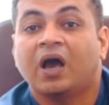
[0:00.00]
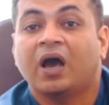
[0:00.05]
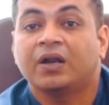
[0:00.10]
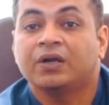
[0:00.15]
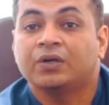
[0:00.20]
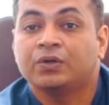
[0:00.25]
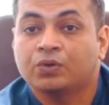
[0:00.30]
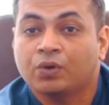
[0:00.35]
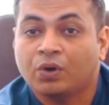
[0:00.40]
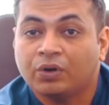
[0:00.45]
are
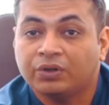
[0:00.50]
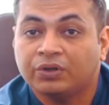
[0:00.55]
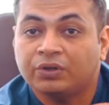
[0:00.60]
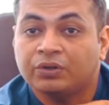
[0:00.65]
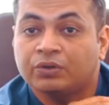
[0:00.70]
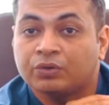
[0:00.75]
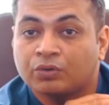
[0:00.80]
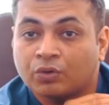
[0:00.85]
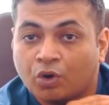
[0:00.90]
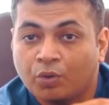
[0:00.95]

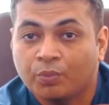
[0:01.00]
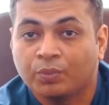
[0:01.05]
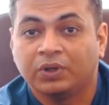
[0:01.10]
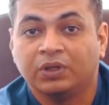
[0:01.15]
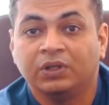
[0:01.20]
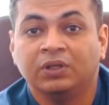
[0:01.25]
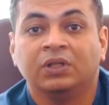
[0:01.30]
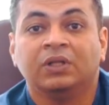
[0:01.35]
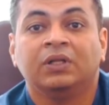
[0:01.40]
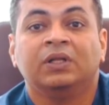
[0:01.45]
not
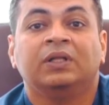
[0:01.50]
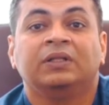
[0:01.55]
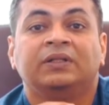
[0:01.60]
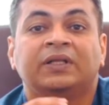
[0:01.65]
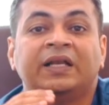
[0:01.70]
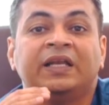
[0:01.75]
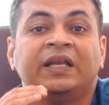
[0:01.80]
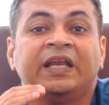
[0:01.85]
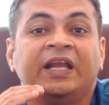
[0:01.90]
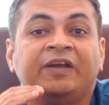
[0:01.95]
normal,
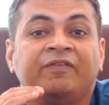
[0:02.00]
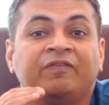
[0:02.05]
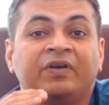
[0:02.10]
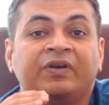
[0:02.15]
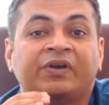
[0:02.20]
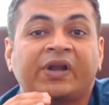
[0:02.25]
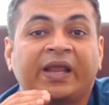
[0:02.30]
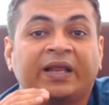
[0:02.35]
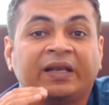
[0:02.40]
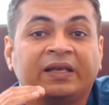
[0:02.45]
then it will
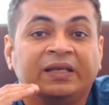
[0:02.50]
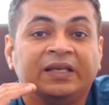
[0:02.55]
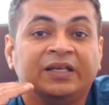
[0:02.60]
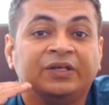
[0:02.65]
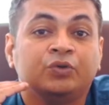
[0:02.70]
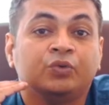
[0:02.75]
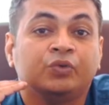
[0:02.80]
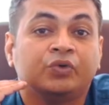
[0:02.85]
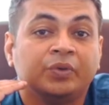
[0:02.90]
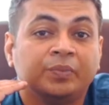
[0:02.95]
likely
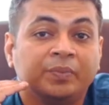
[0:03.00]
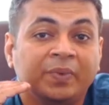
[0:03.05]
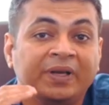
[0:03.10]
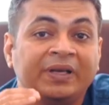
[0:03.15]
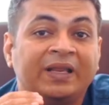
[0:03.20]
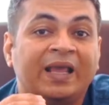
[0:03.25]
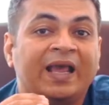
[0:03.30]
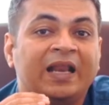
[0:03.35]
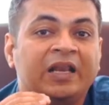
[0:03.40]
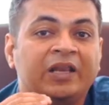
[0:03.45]
to
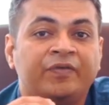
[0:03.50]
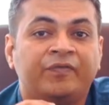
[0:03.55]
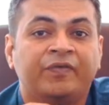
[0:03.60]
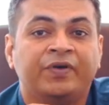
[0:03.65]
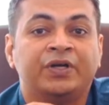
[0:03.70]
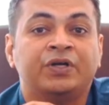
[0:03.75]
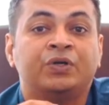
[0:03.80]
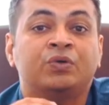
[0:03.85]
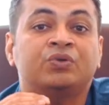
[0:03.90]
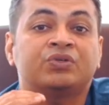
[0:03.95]
remain
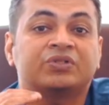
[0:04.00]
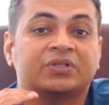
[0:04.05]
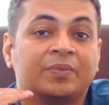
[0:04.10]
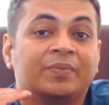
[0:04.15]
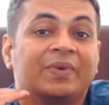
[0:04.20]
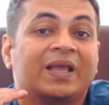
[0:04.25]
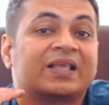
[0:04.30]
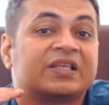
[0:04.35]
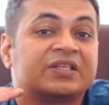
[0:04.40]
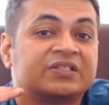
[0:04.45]
elevated to
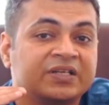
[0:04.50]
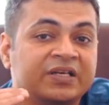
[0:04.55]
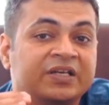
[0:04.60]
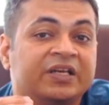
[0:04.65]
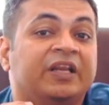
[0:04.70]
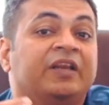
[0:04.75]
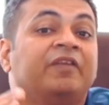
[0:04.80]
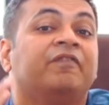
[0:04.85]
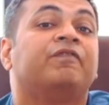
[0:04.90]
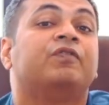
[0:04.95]
some
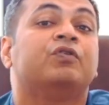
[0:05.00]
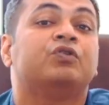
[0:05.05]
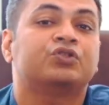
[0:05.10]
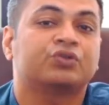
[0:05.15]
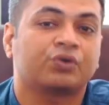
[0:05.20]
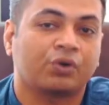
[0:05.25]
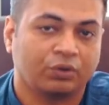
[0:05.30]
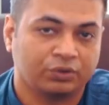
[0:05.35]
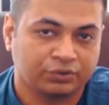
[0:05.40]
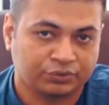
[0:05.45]
extent in
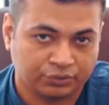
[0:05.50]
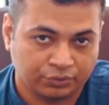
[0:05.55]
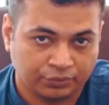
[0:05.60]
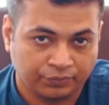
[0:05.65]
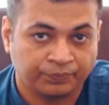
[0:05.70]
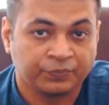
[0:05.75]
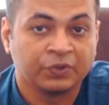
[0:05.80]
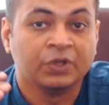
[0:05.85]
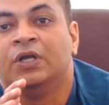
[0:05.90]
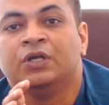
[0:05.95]
future also.
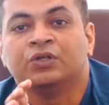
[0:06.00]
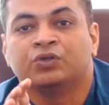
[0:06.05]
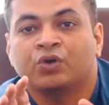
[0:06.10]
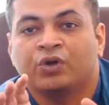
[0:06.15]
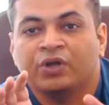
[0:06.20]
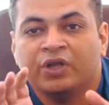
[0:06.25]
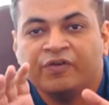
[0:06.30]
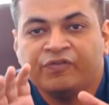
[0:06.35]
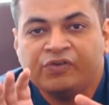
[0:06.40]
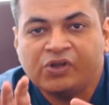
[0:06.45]

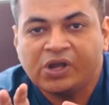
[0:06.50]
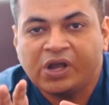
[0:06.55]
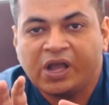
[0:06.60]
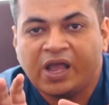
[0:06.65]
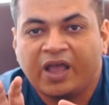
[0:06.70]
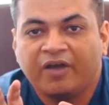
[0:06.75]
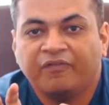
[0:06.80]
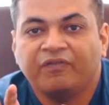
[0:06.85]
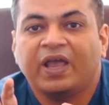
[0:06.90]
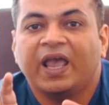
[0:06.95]
So if you
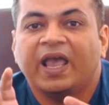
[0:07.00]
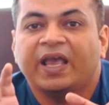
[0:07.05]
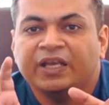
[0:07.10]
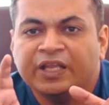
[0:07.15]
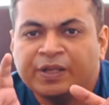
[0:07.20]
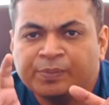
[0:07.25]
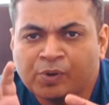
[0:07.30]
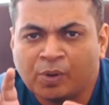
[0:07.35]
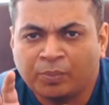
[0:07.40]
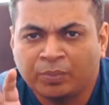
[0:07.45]
have
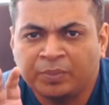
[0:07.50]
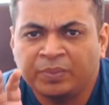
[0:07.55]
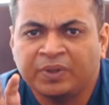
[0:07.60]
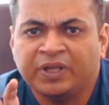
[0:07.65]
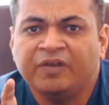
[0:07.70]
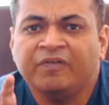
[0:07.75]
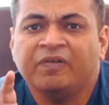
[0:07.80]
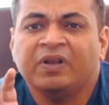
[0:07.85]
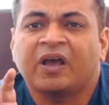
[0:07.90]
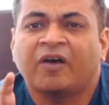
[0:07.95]
any problem
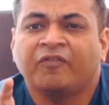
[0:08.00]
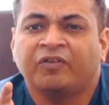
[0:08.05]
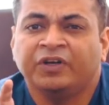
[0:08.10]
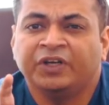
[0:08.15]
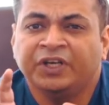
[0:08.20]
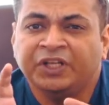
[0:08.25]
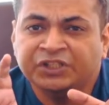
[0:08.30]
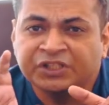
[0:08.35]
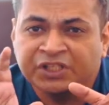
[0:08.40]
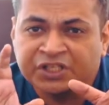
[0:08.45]
even after
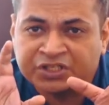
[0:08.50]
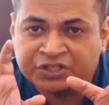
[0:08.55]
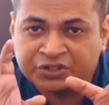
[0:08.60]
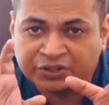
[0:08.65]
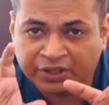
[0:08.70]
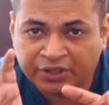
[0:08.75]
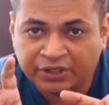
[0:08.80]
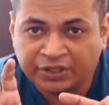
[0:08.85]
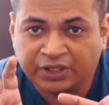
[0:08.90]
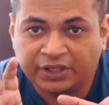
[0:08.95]
DJ
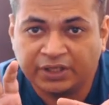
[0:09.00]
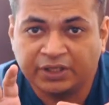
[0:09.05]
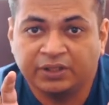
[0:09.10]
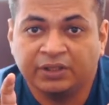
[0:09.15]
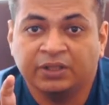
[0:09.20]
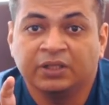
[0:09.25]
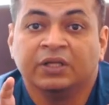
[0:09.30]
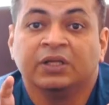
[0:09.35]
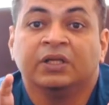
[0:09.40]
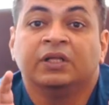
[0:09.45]

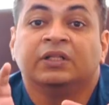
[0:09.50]
stenting,